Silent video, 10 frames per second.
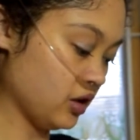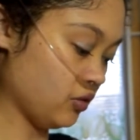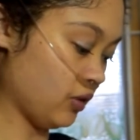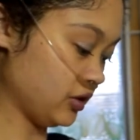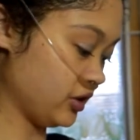
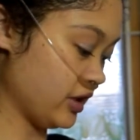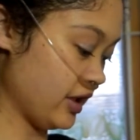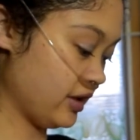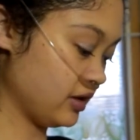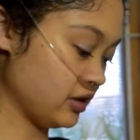want to
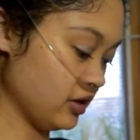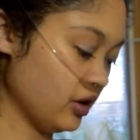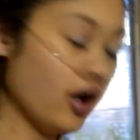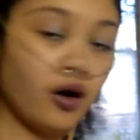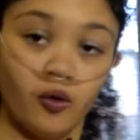take the
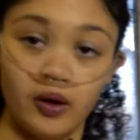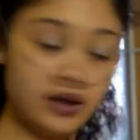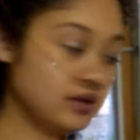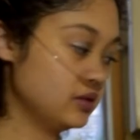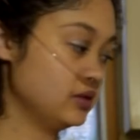dough,
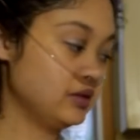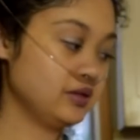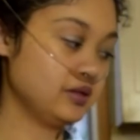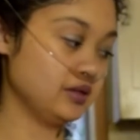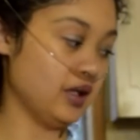
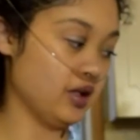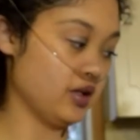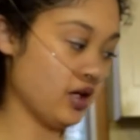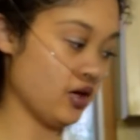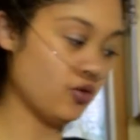our
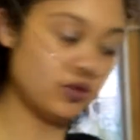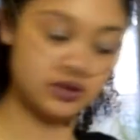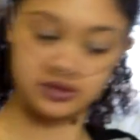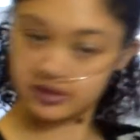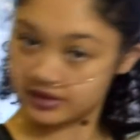dough,
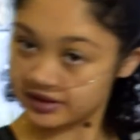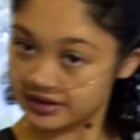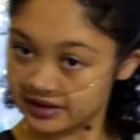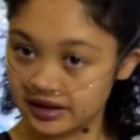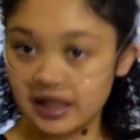
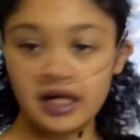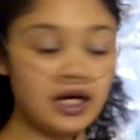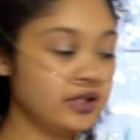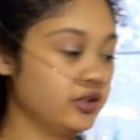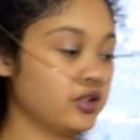
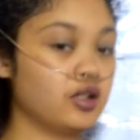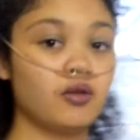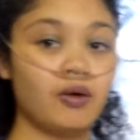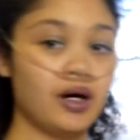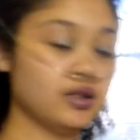and you're gonna
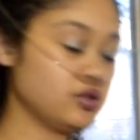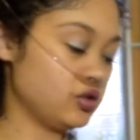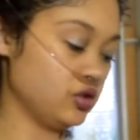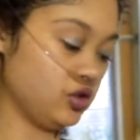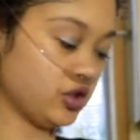want
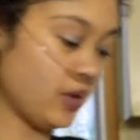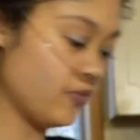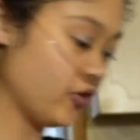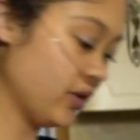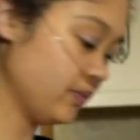to
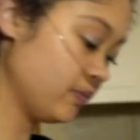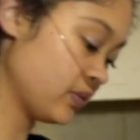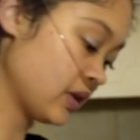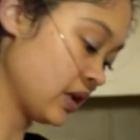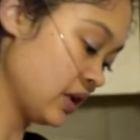shape them
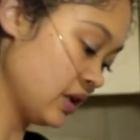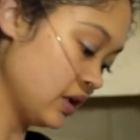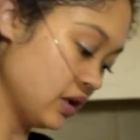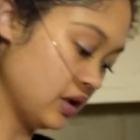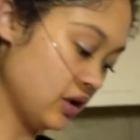
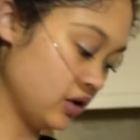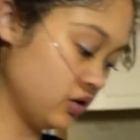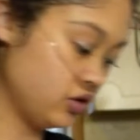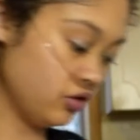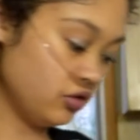
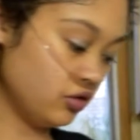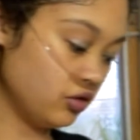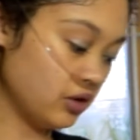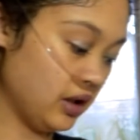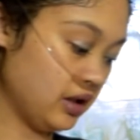
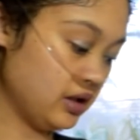into